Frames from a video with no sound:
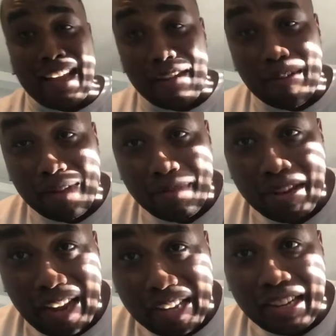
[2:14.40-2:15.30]
I recommend
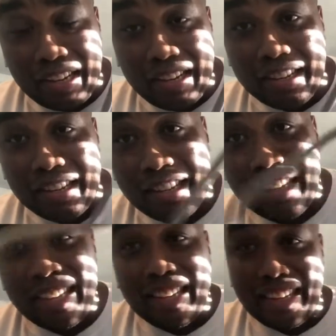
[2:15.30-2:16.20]
y'all get this.
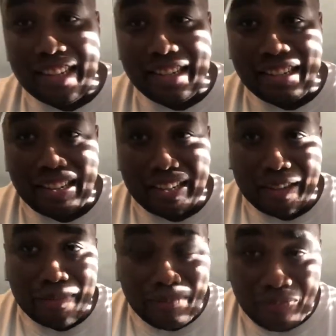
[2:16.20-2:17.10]
It
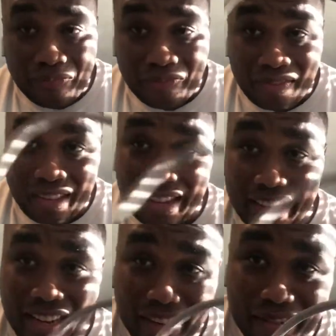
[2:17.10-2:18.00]

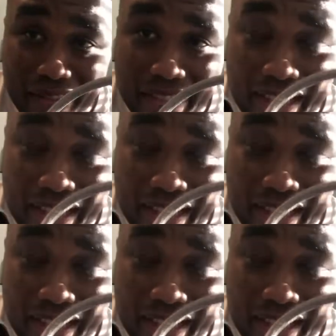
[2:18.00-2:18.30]
also is